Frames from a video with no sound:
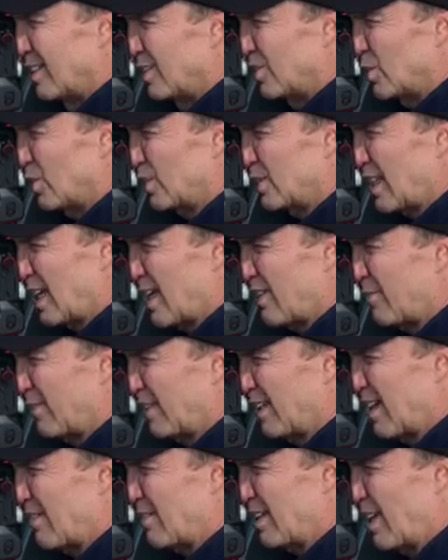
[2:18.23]
So it's
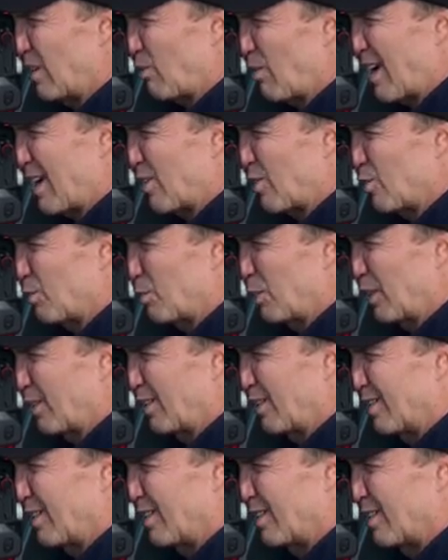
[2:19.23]
f11 at wide
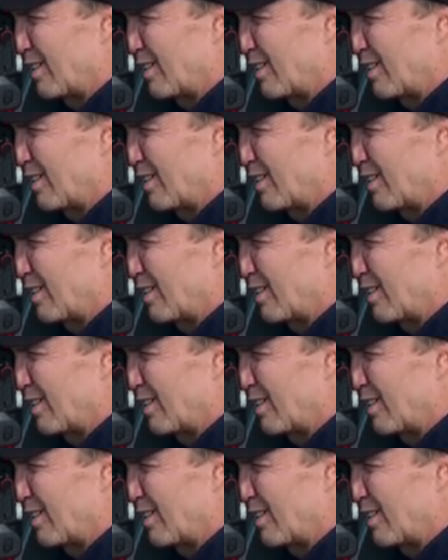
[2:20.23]
open